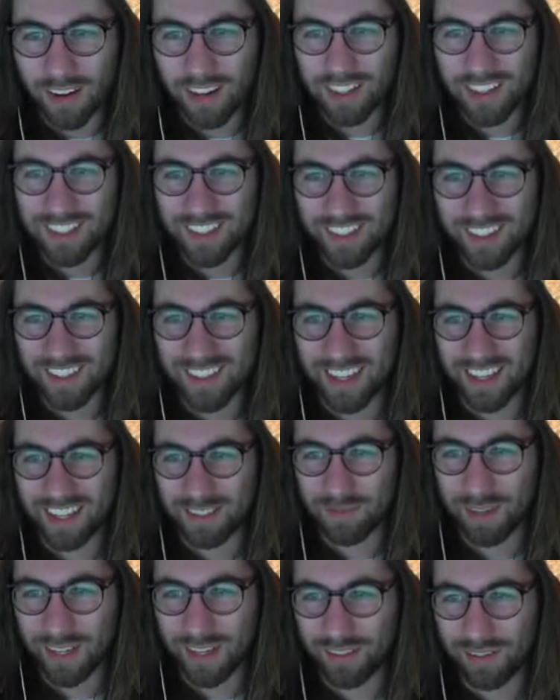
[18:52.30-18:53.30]
So this
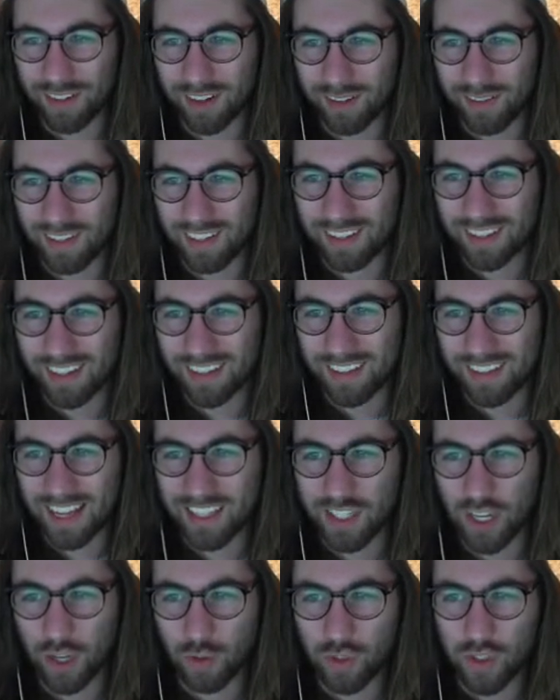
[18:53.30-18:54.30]
guy's making fun of me. He's like,
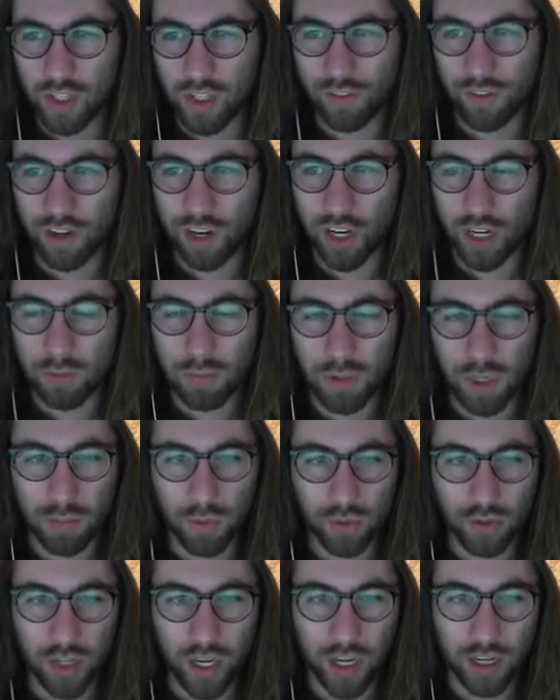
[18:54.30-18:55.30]
that's how you 780
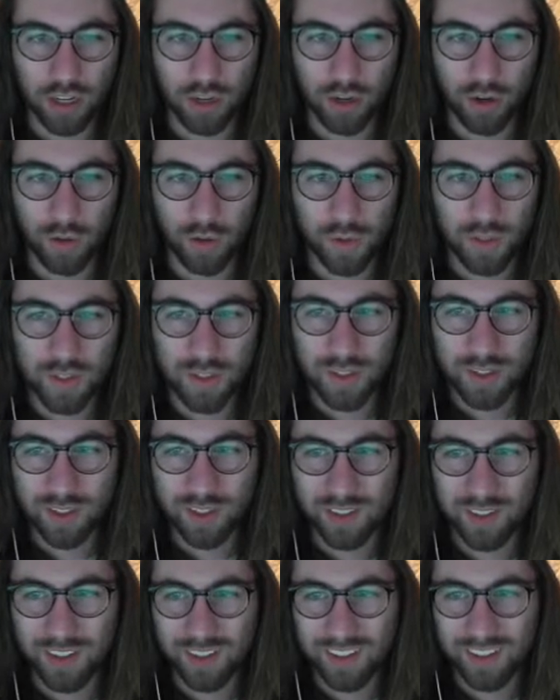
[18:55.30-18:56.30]
people take notes.
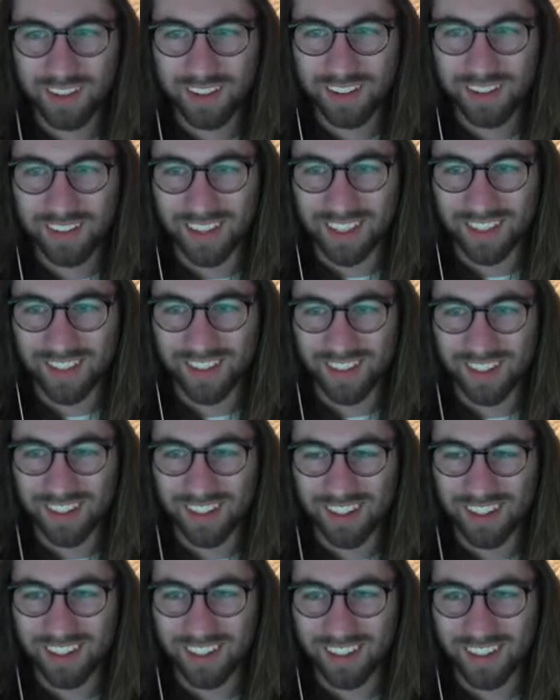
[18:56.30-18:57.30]
That's
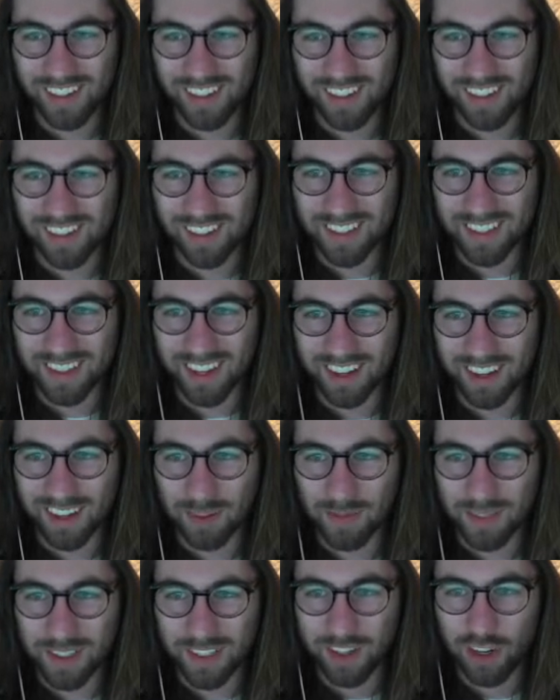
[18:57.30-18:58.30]
funny. Yeah, then this guy
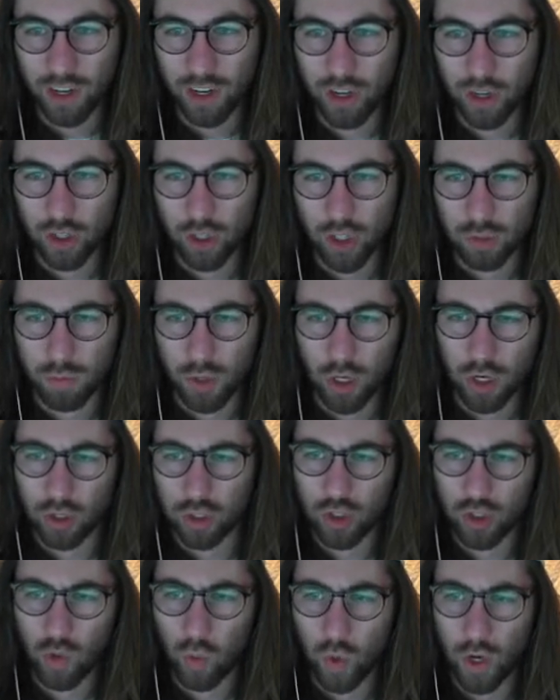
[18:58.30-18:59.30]
comes in. Just
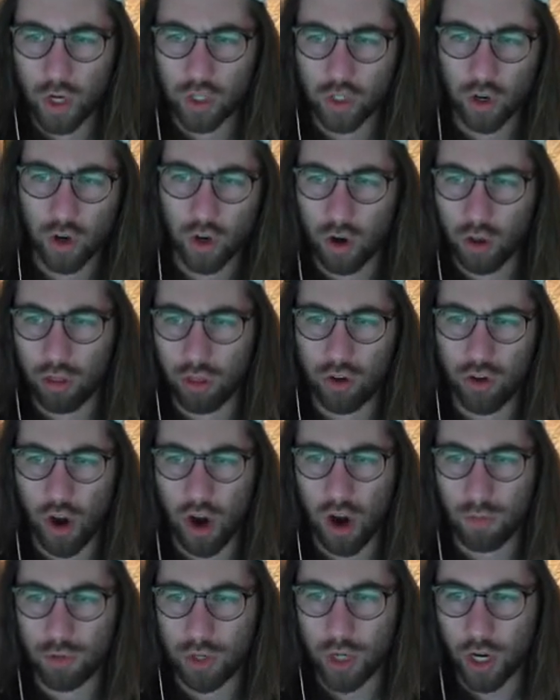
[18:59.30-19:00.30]
because you weasel out of the
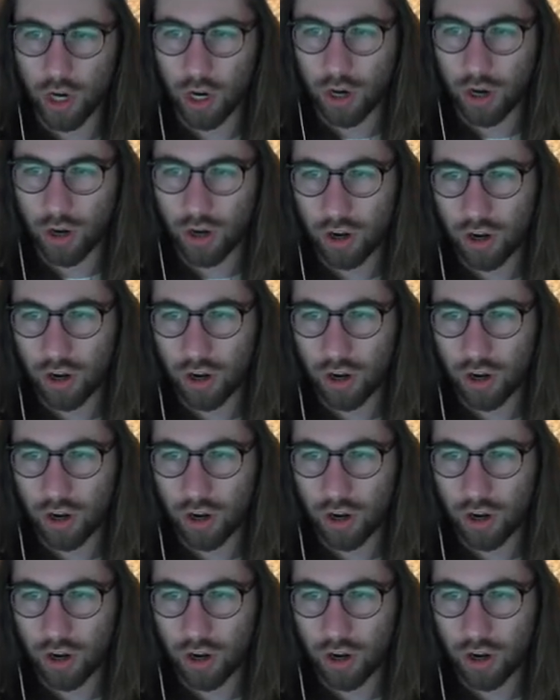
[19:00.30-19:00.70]
damn ticket.